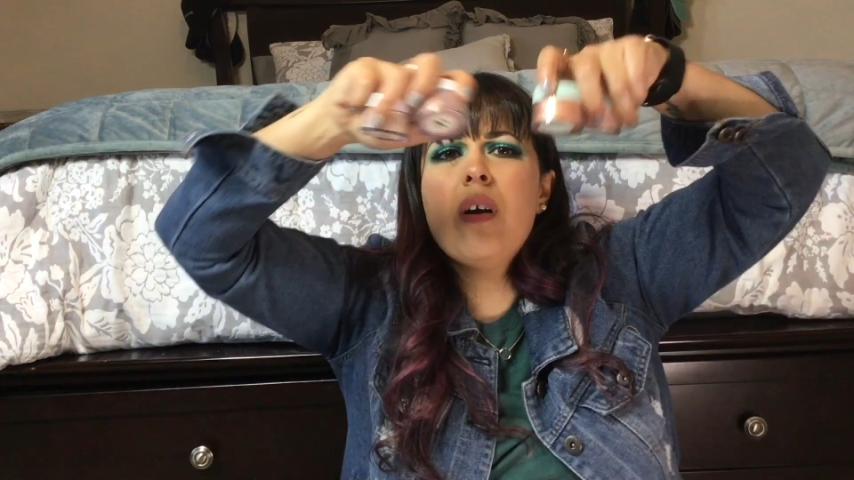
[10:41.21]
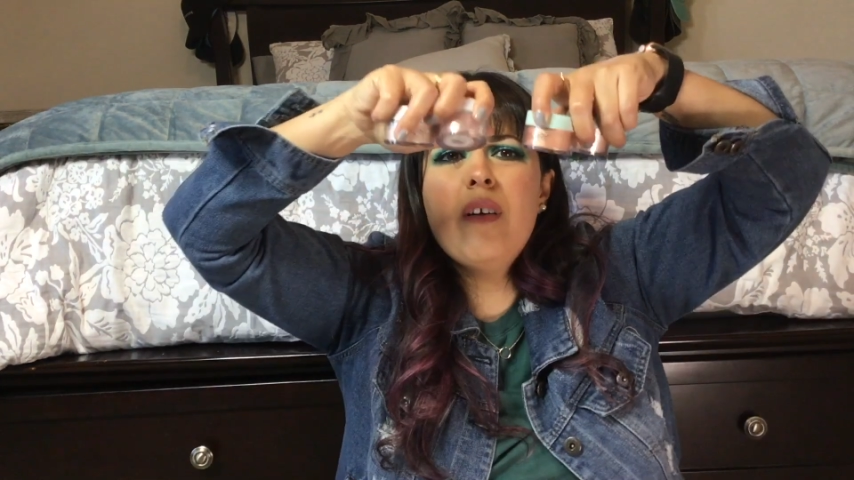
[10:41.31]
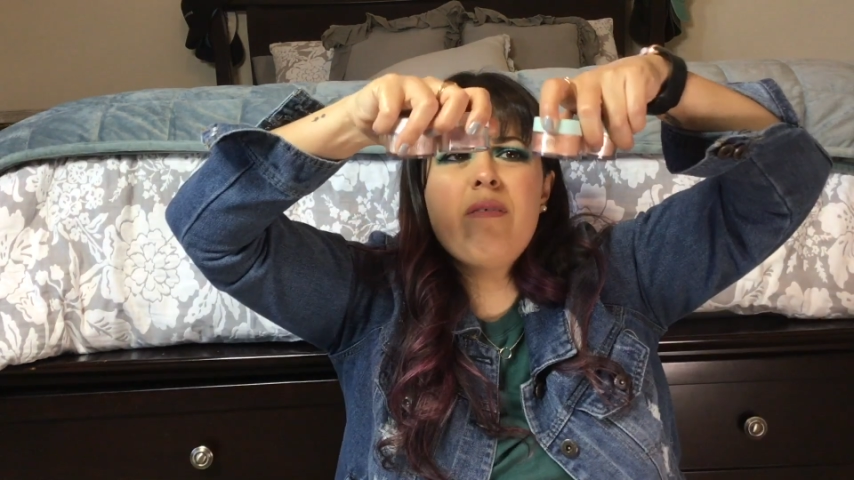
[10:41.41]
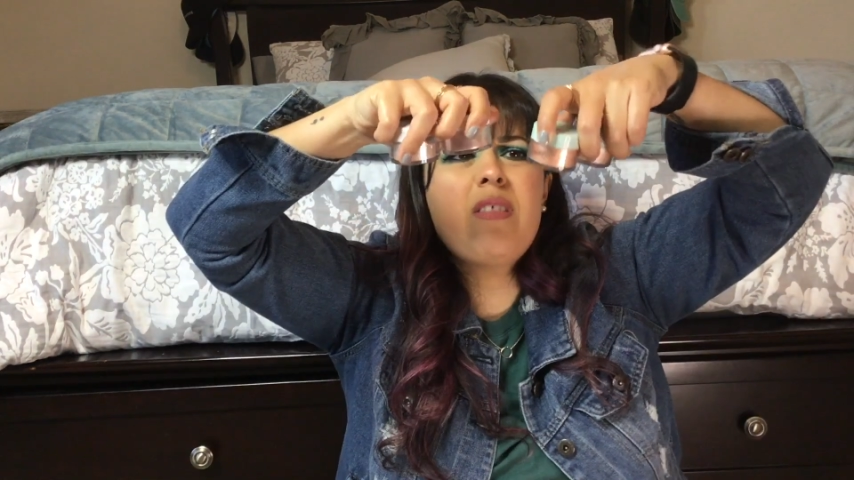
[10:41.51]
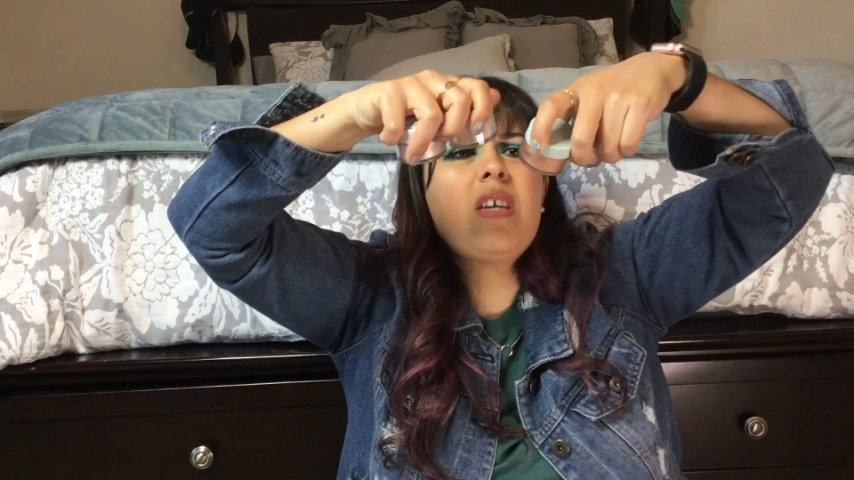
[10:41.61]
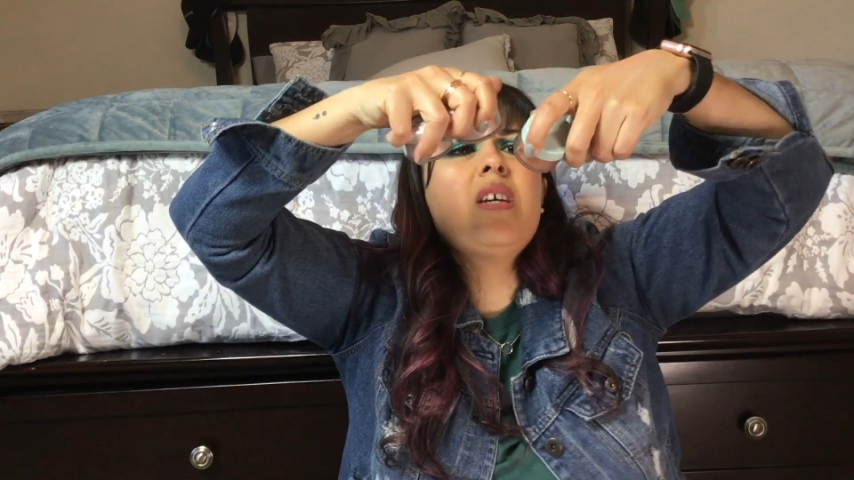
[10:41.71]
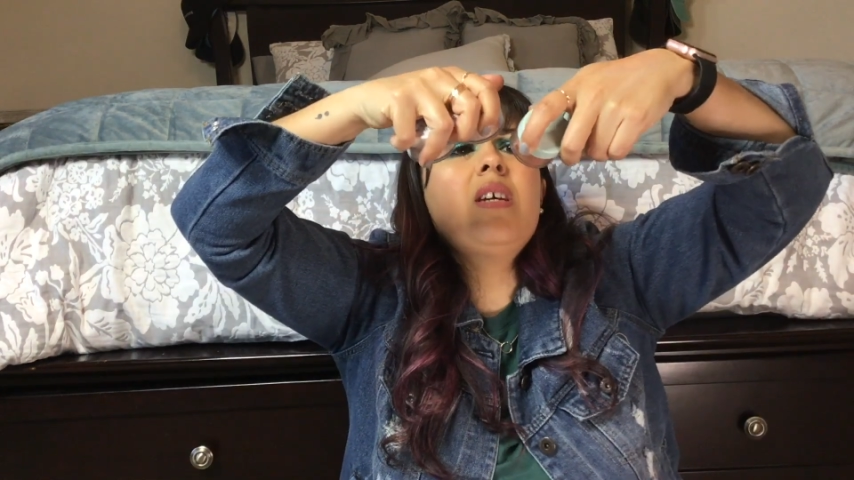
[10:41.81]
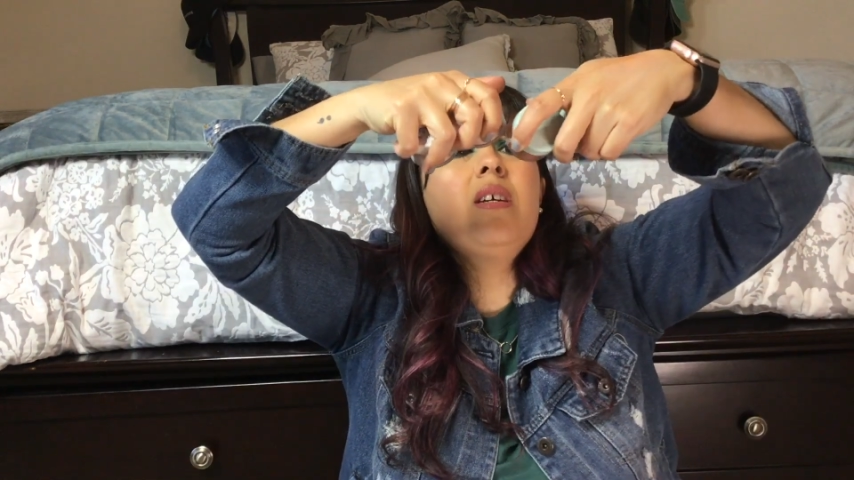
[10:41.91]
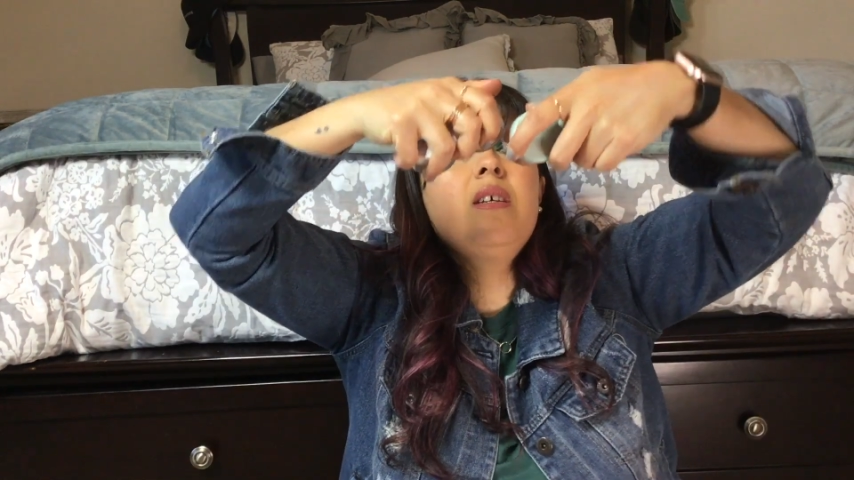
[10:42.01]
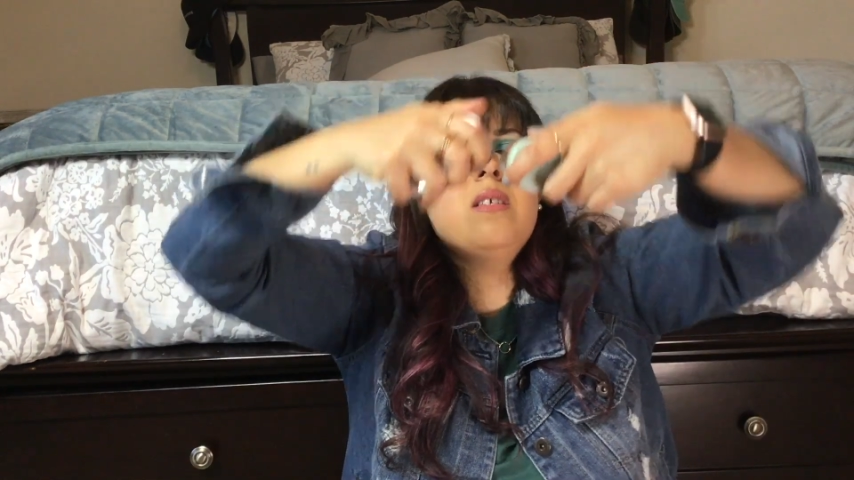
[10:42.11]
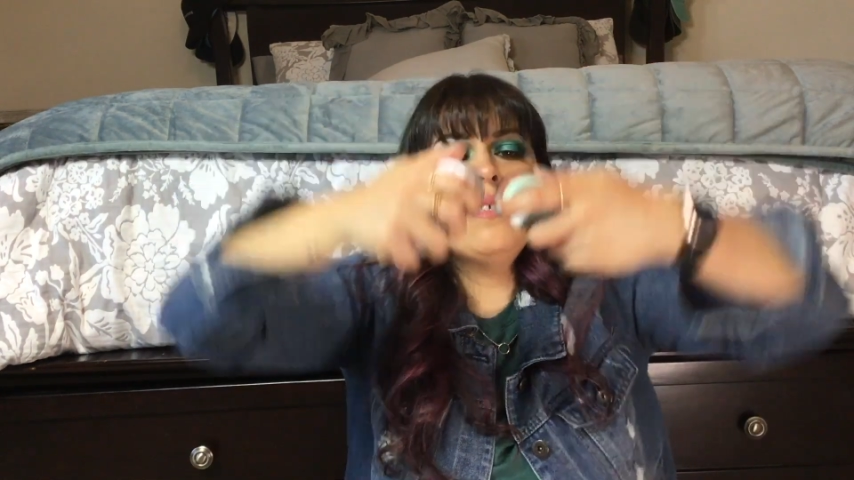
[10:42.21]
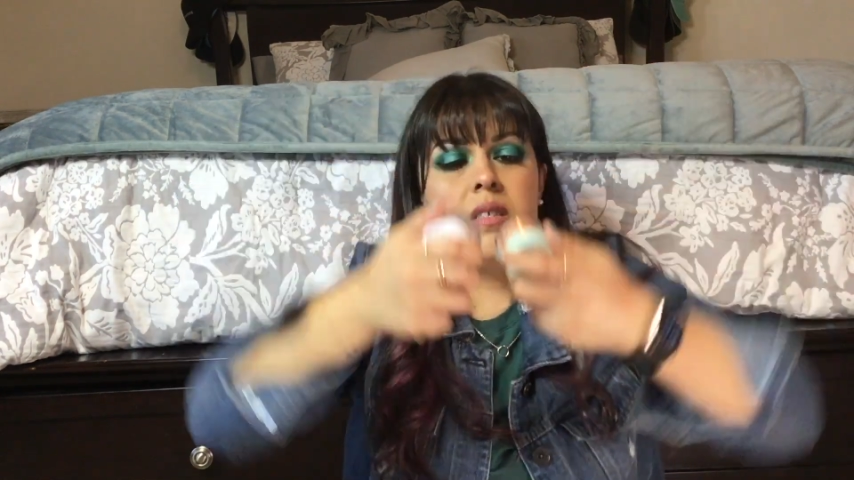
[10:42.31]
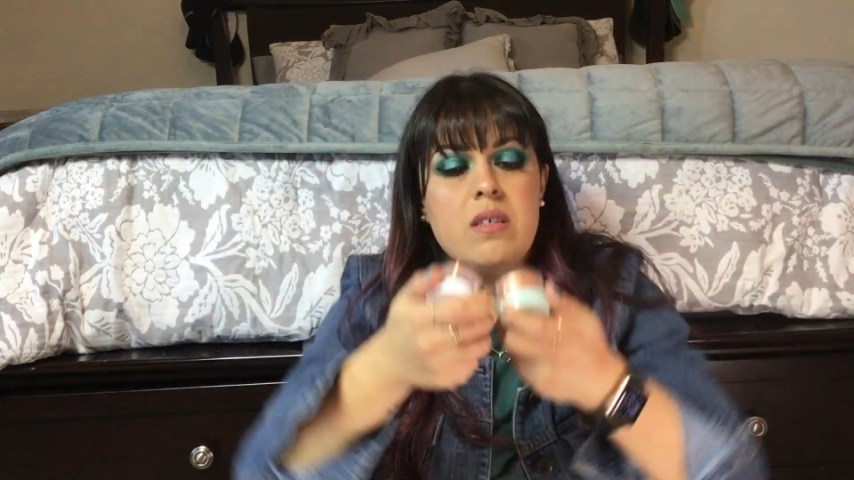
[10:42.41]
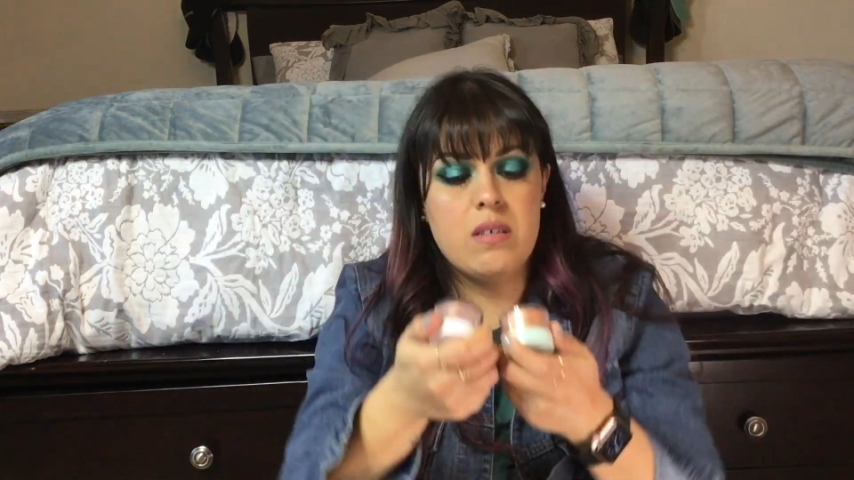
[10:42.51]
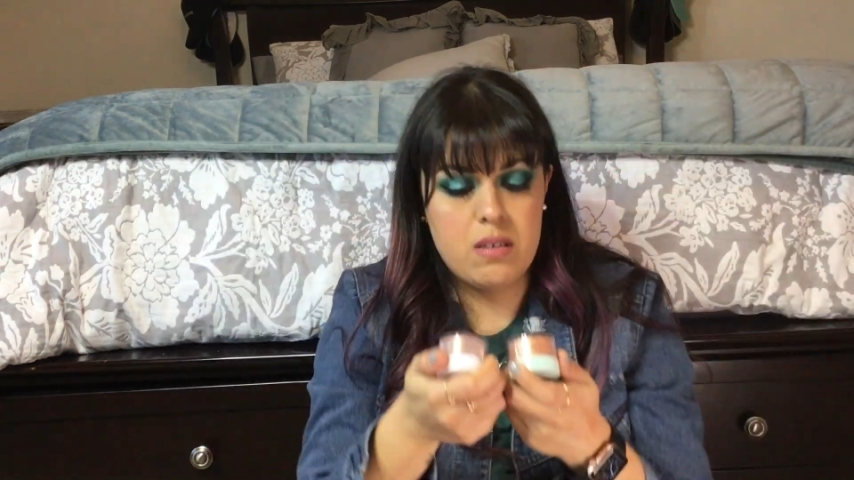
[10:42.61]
of these